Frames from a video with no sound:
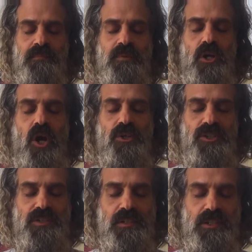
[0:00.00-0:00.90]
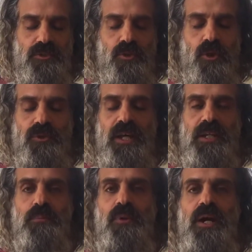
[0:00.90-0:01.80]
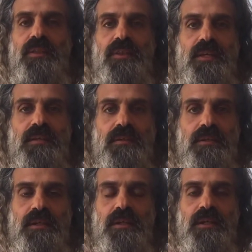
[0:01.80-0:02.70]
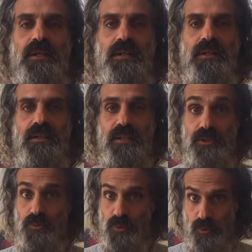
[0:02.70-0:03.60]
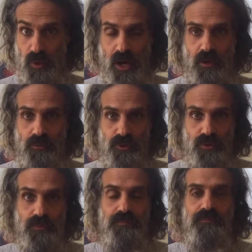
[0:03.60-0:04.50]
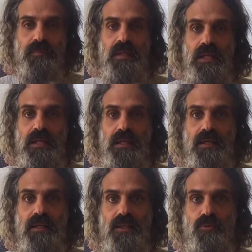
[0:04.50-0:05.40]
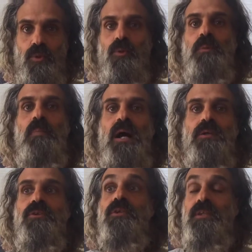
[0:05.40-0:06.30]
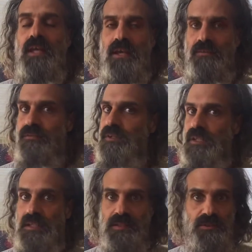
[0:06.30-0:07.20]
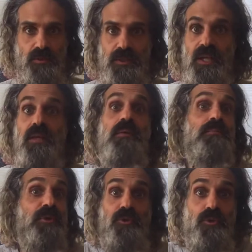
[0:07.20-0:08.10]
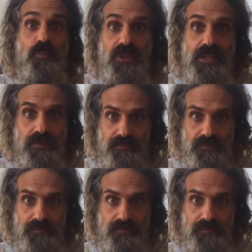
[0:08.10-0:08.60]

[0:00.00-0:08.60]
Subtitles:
Consciously draw that breath in. It will ground you. It will remind you that everything is okay because you're breathing.